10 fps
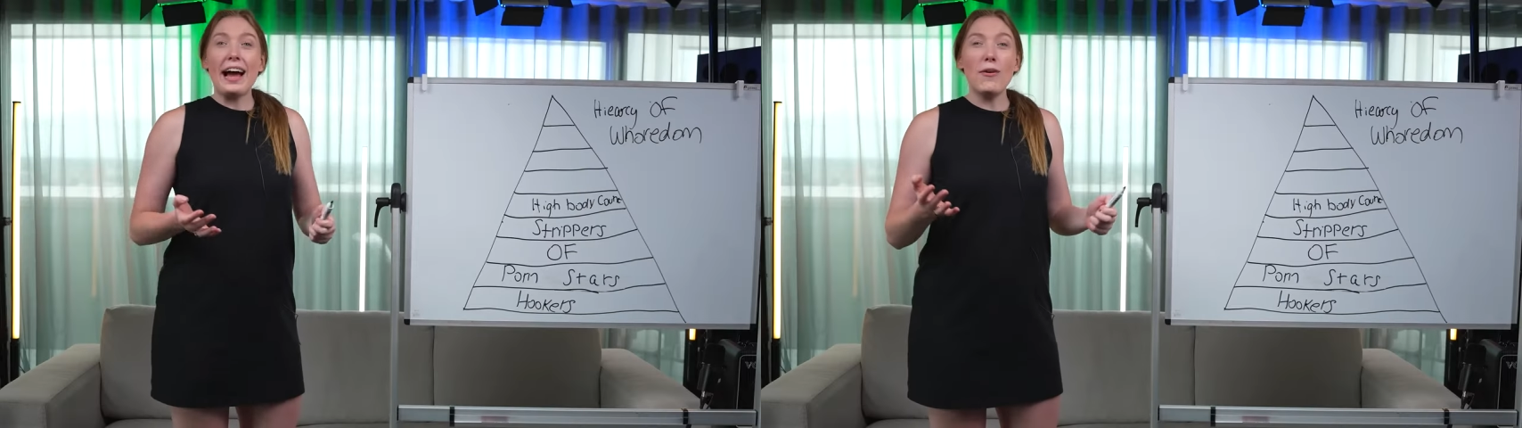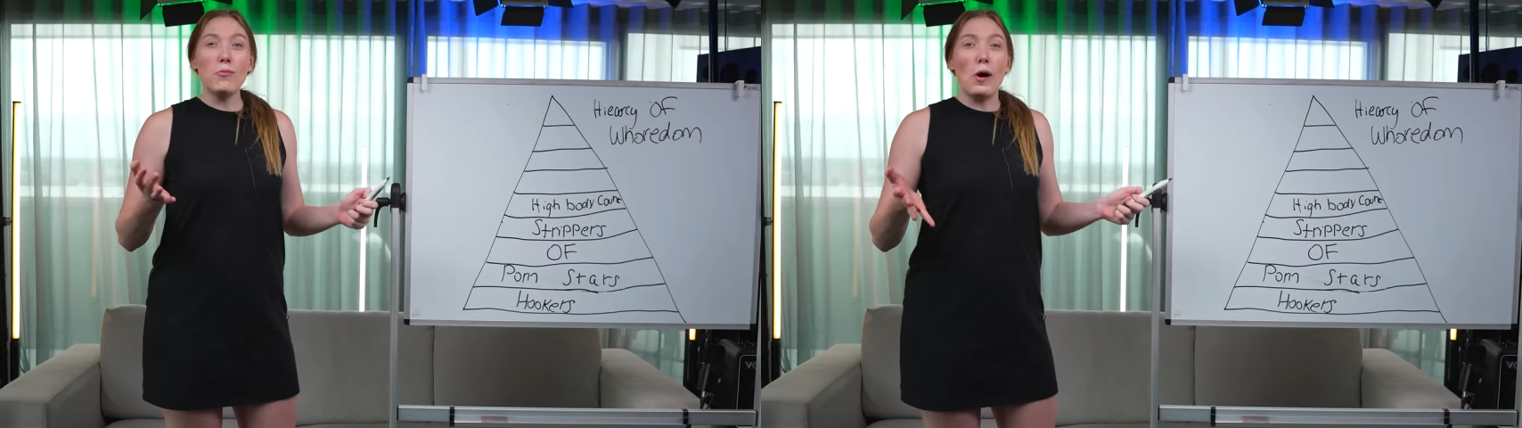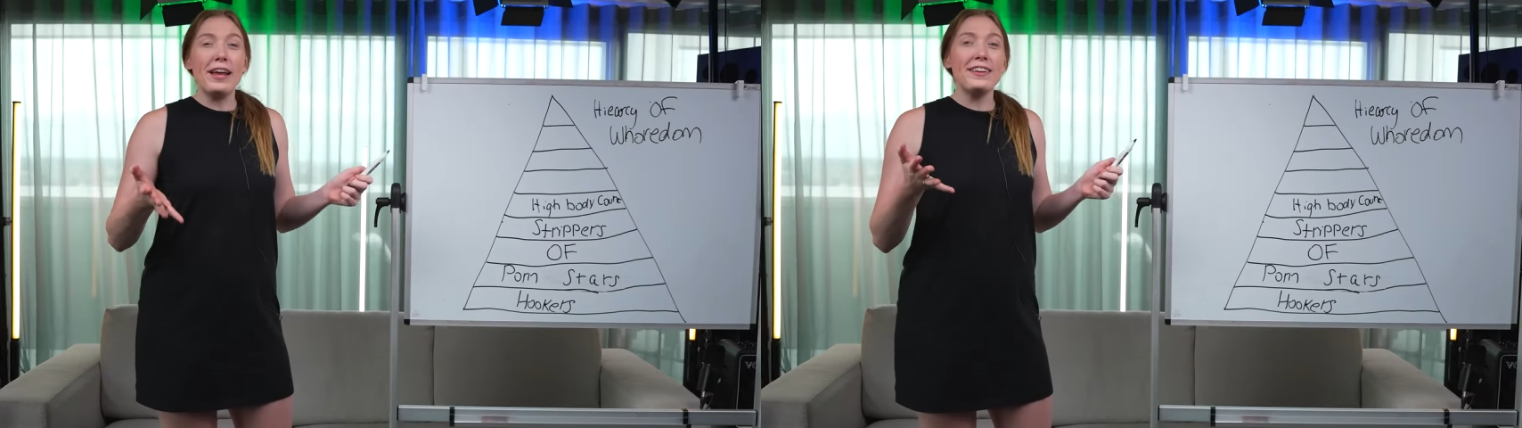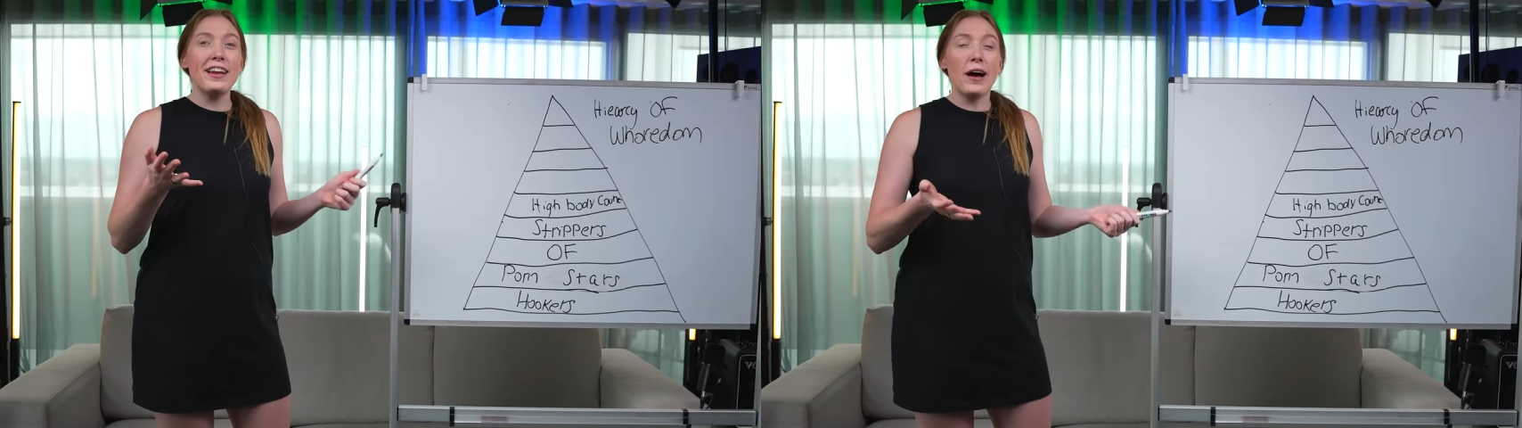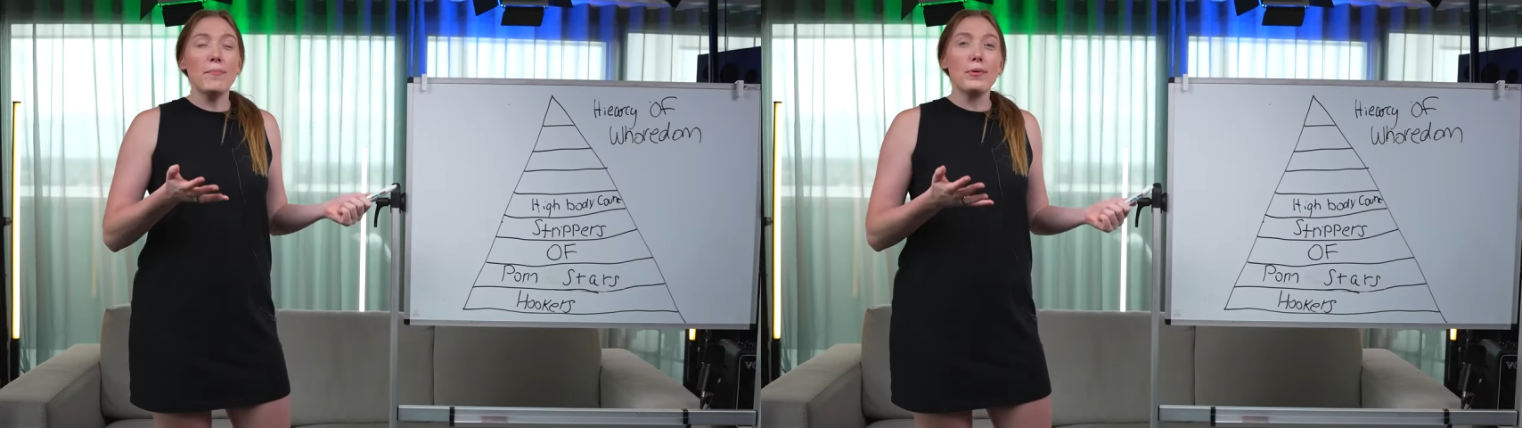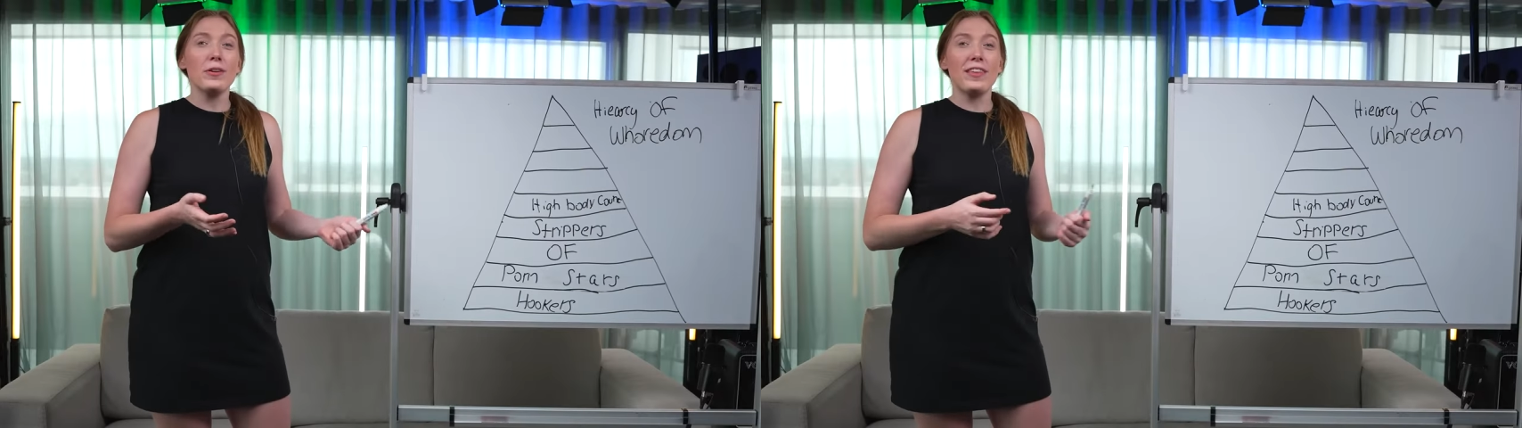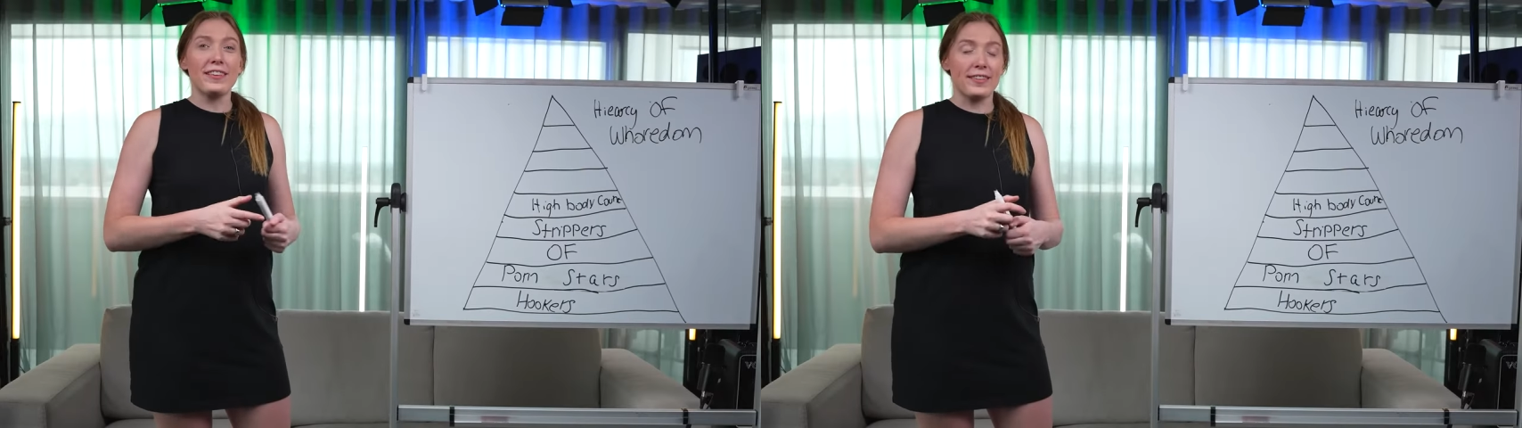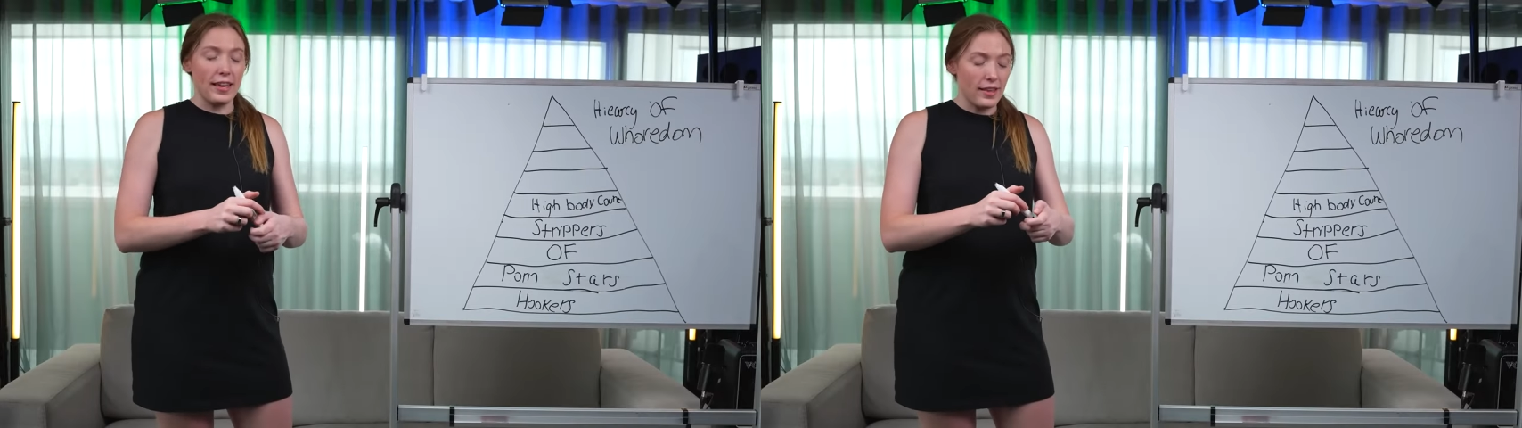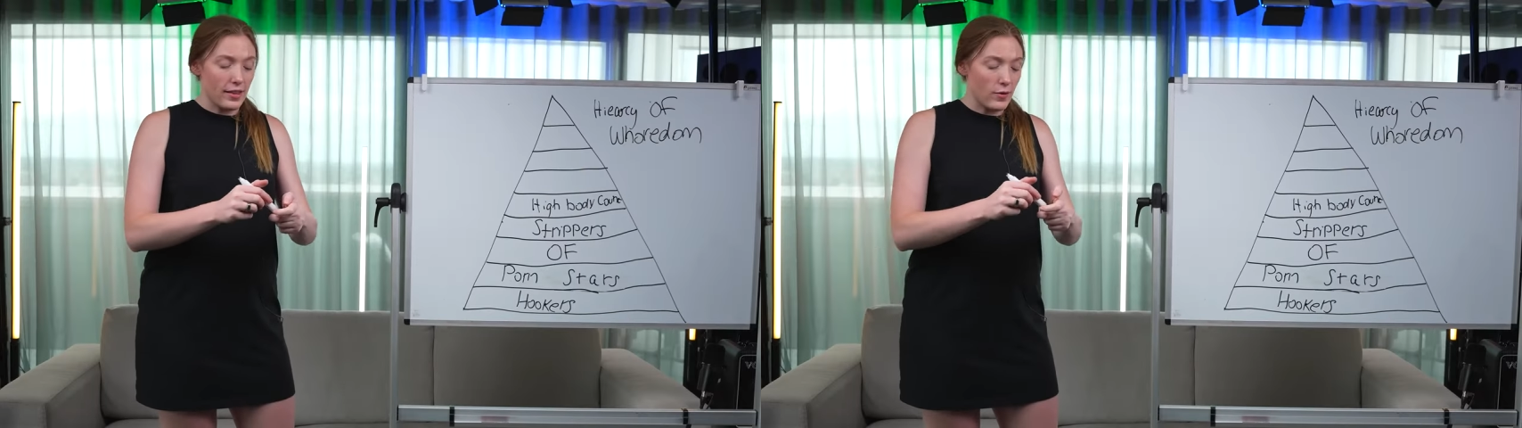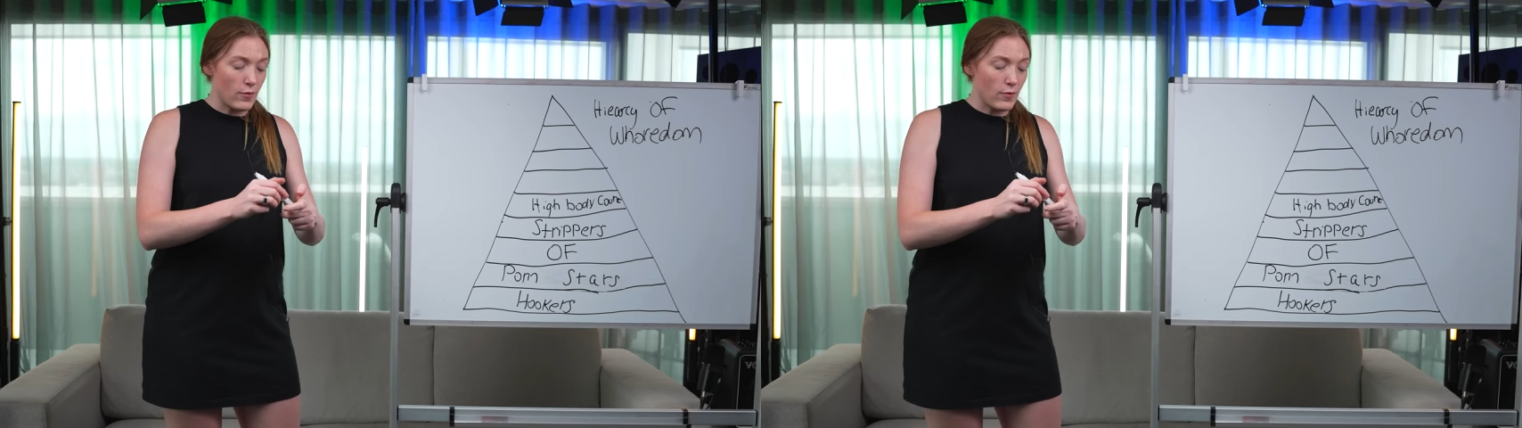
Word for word: Now, what number this is